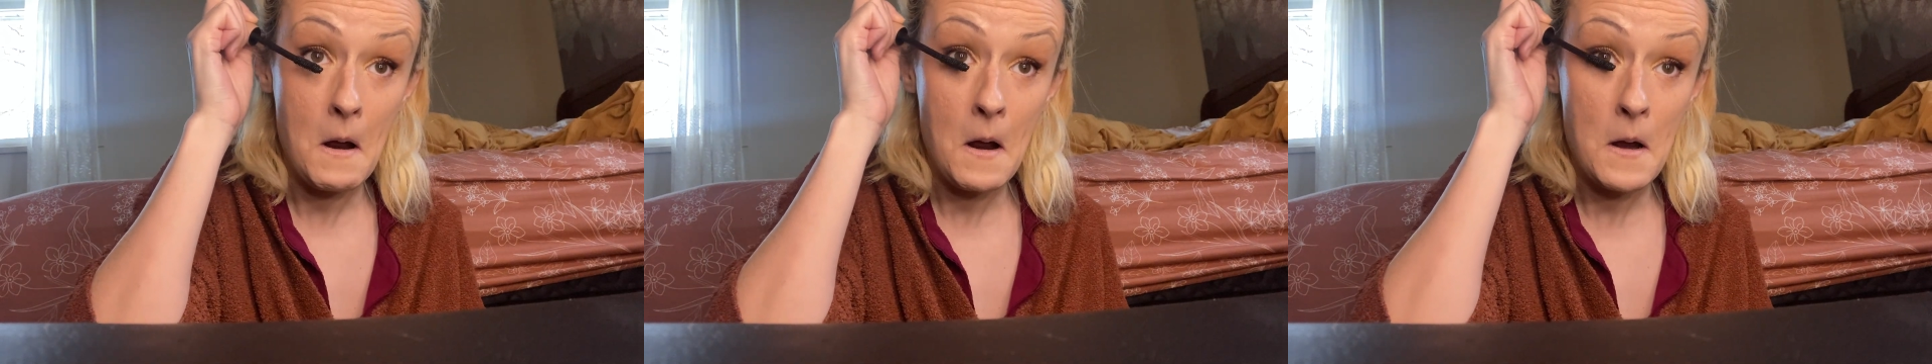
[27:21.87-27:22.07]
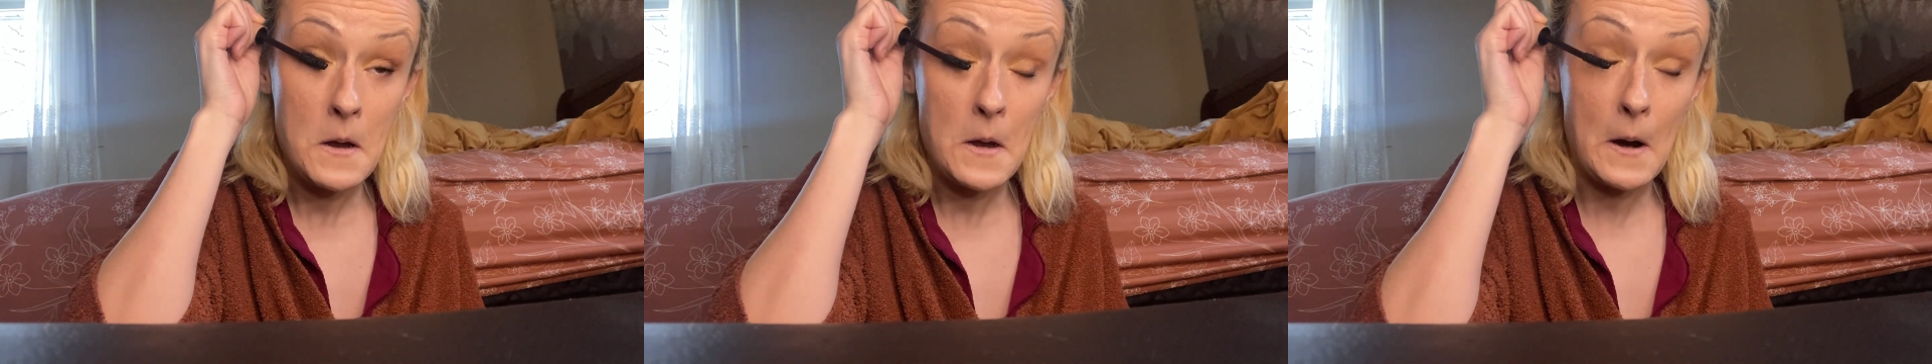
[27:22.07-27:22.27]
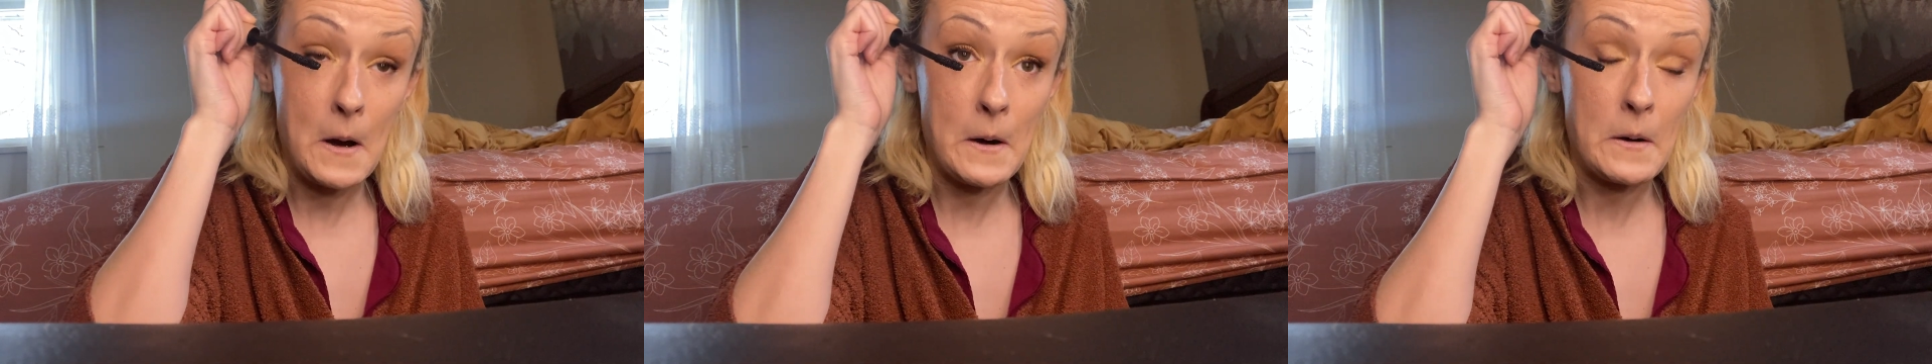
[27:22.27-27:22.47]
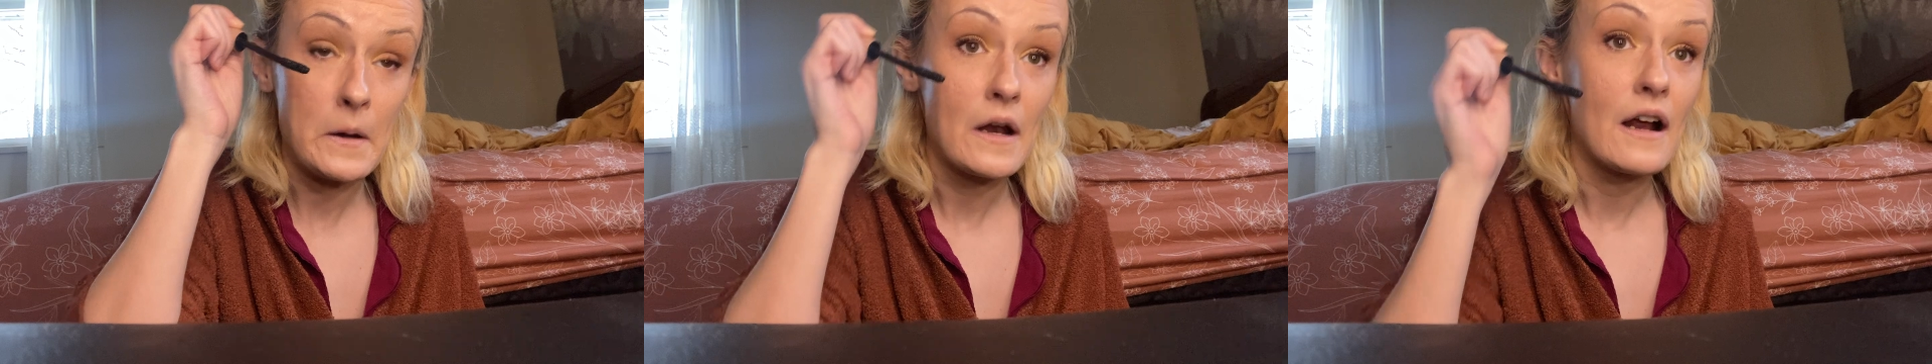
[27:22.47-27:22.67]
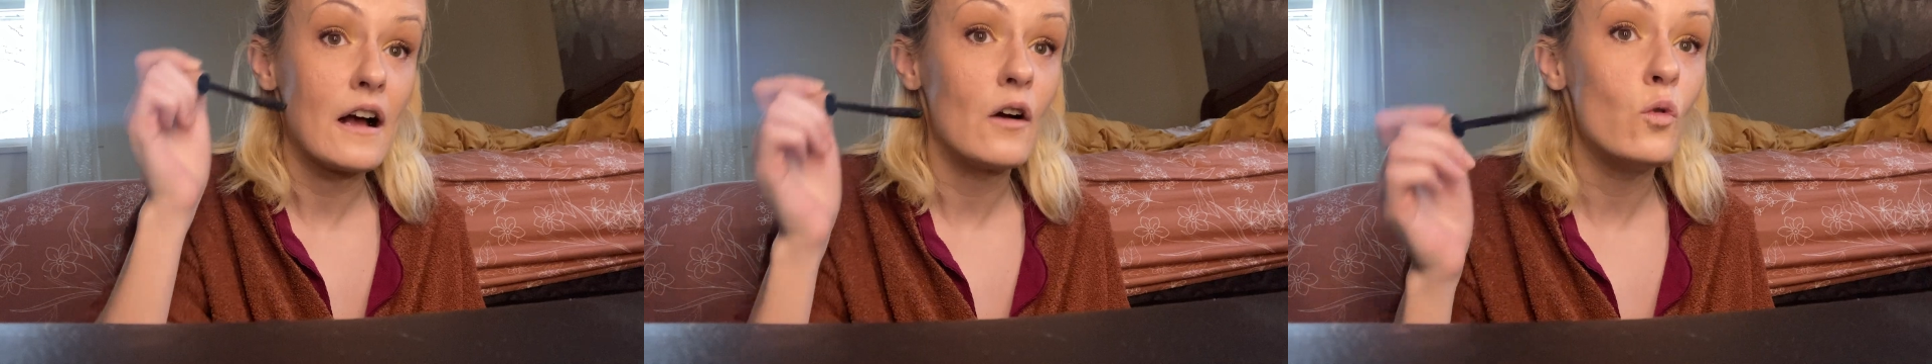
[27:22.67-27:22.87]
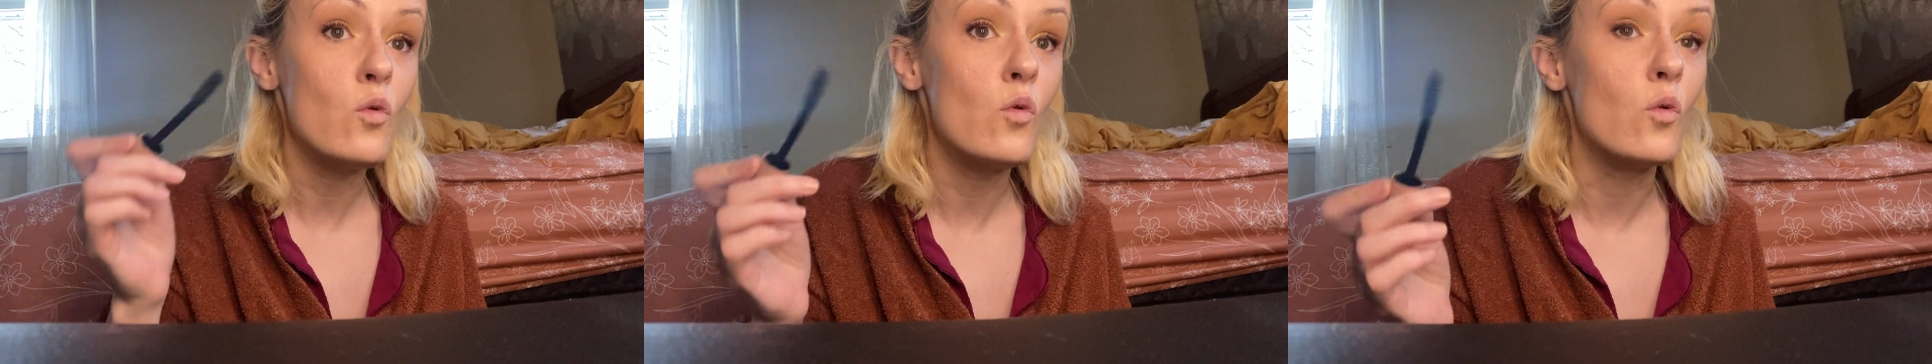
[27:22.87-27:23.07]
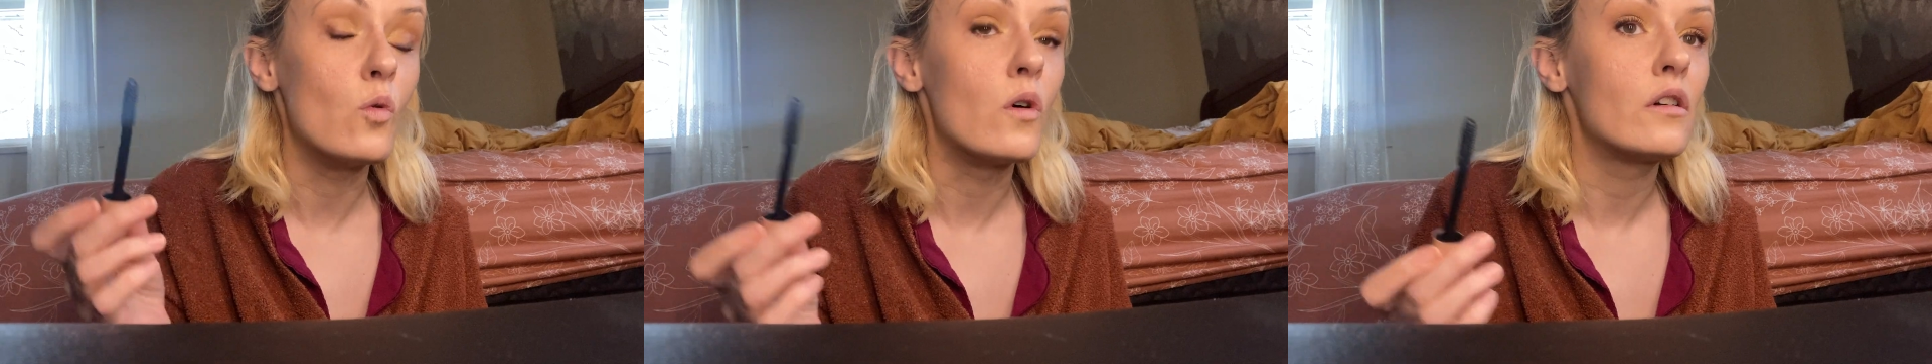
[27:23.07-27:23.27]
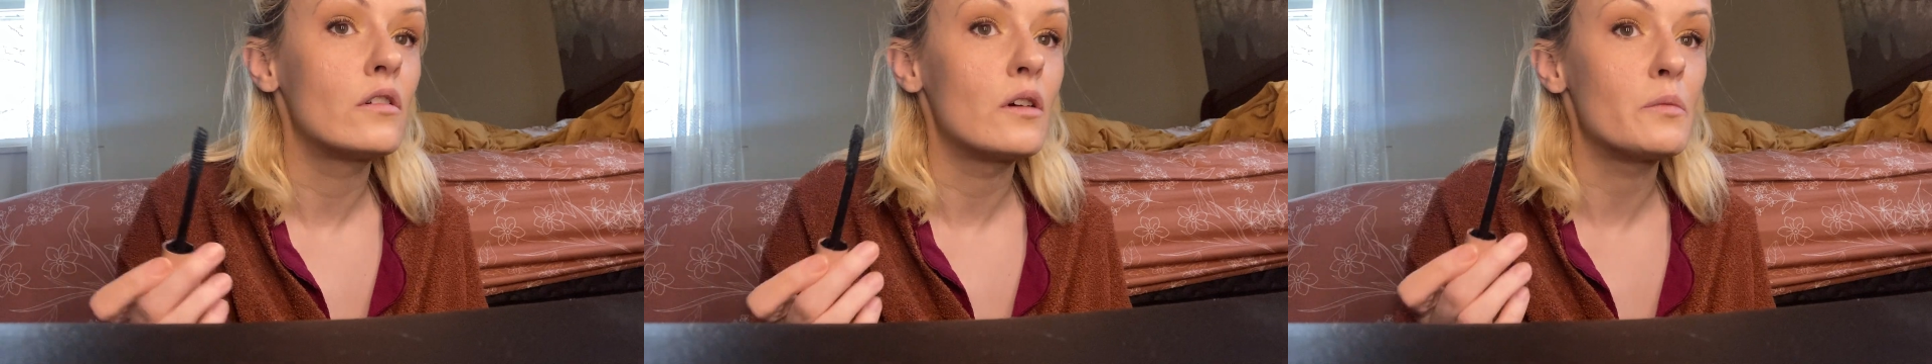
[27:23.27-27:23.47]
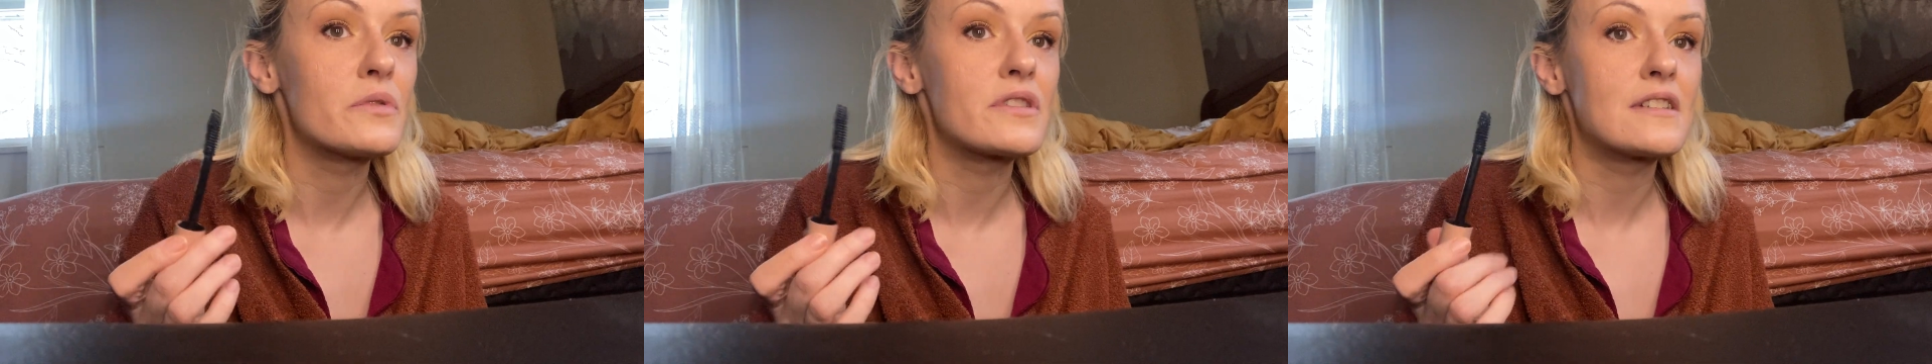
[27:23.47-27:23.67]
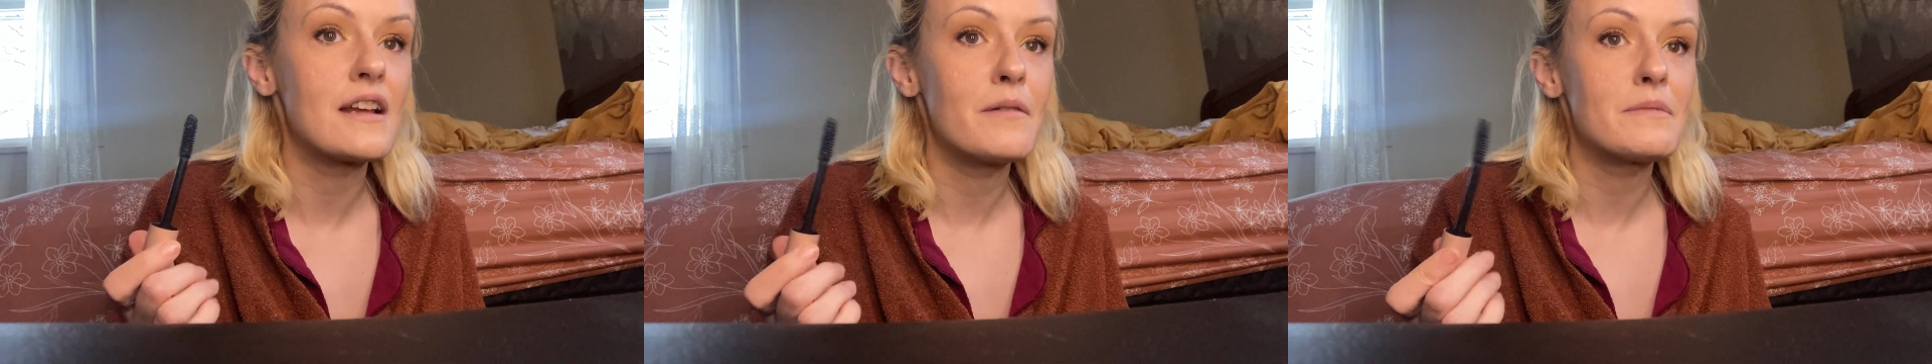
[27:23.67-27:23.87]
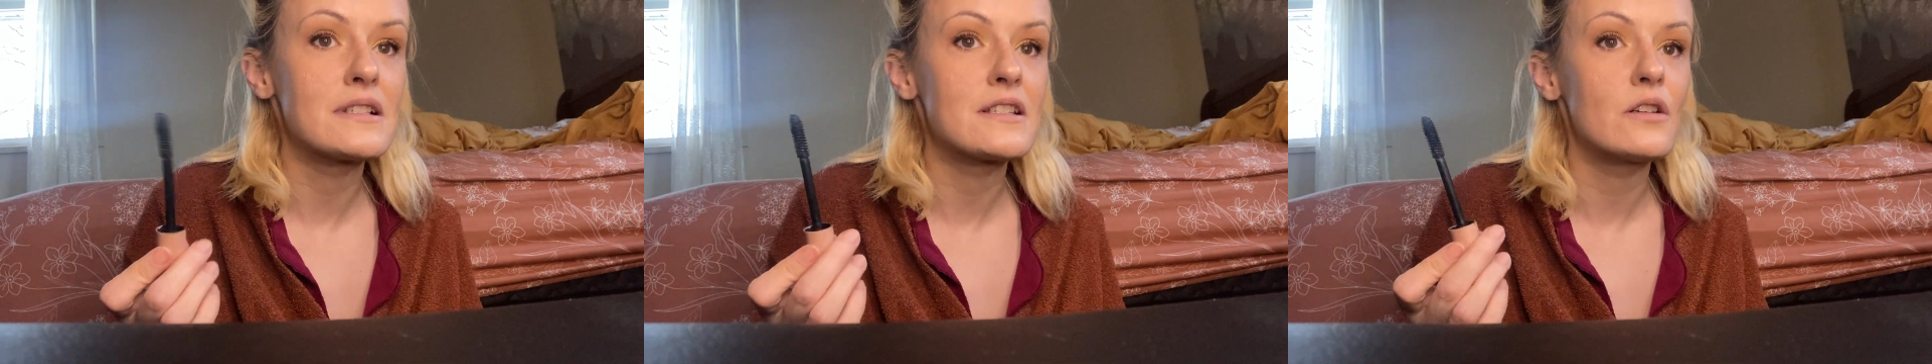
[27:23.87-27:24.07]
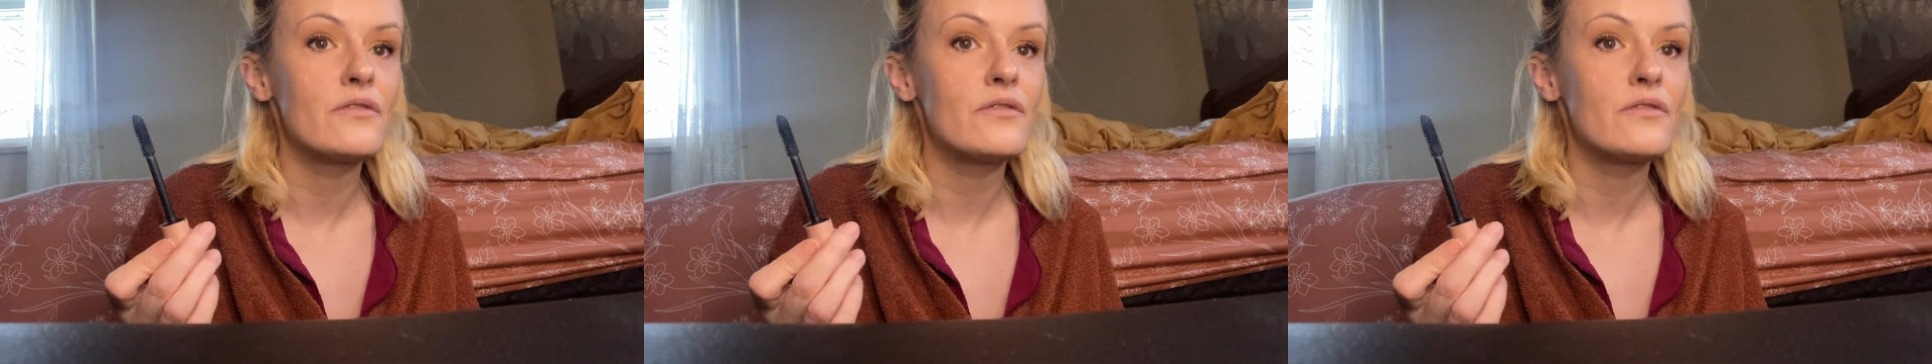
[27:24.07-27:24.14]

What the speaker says: You guys, ooh, almost stabbed myself